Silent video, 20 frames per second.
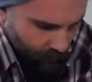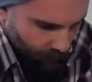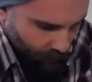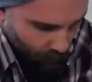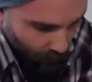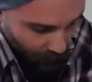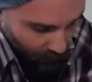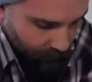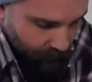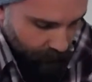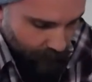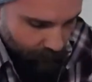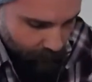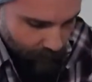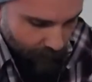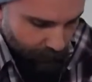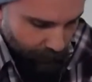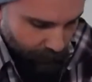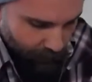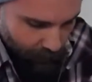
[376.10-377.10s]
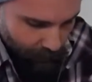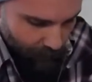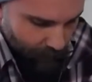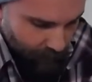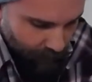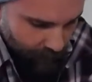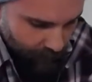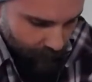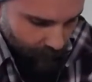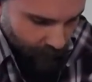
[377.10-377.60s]
Well, except bee
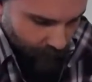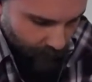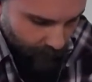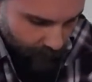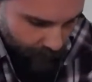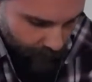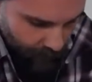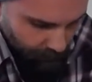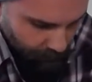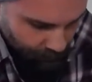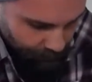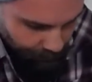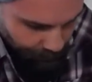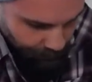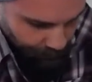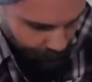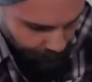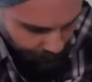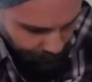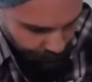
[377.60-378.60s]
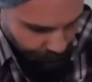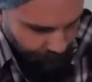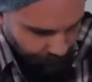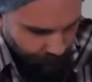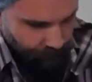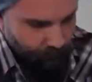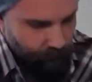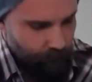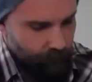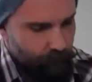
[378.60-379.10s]
farmers.
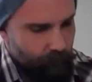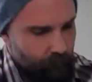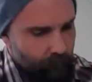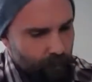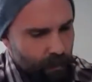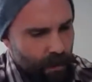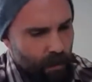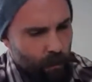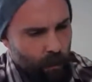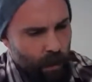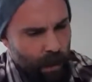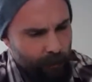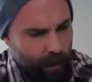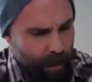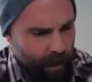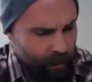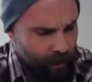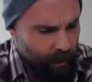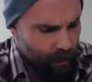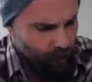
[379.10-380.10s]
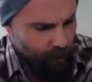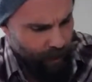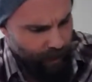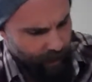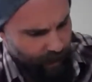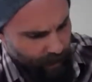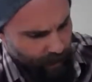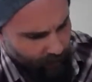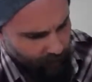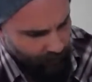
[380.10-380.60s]
What I'm going to do
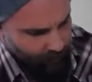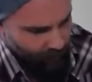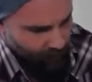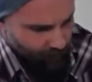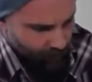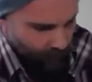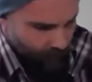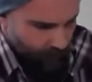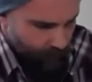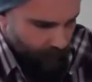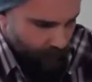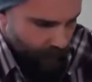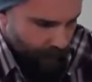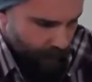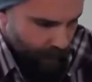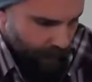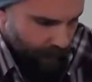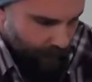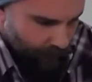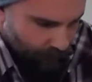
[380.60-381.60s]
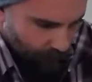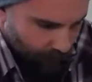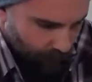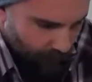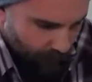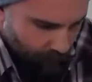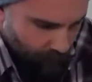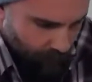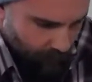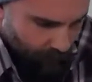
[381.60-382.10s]
here is
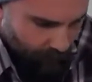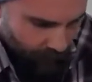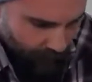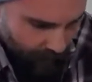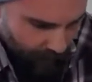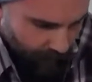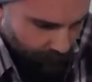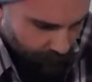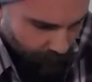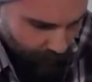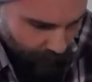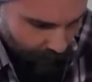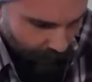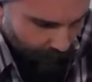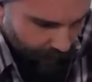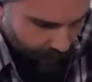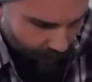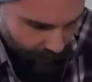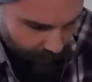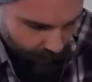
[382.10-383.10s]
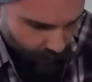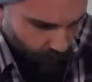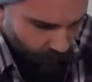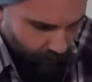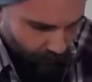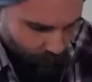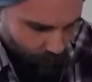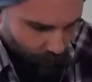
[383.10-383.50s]
liberally apply a coat of